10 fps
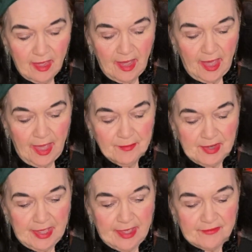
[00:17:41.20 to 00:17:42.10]
I'm
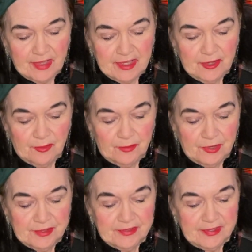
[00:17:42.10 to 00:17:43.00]
gonna have a little
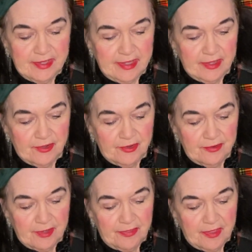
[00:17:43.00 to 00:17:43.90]
more tea here.
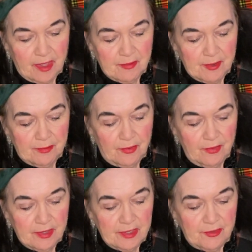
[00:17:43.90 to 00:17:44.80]
I think I'm gonna
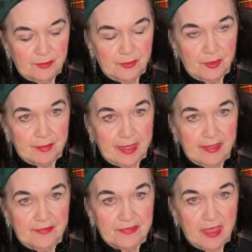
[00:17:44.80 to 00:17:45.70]
pour a little more
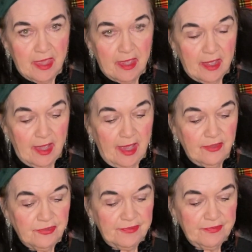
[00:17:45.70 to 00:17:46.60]
because I
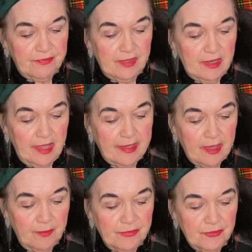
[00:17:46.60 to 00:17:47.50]
just feel like
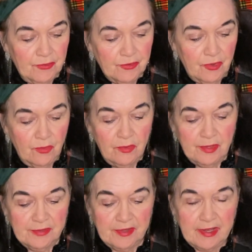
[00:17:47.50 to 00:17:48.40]
I'm so
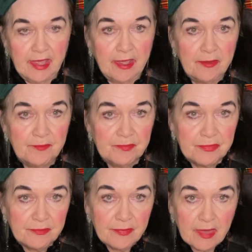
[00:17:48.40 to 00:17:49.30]
cold today,
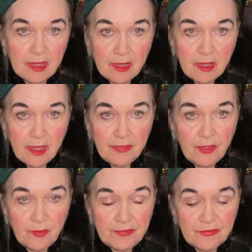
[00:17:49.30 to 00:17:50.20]

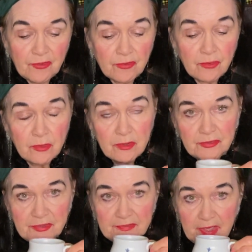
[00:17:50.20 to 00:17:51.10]
though it's so
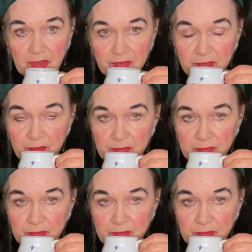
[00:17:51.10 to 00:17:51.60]
gorgeous out.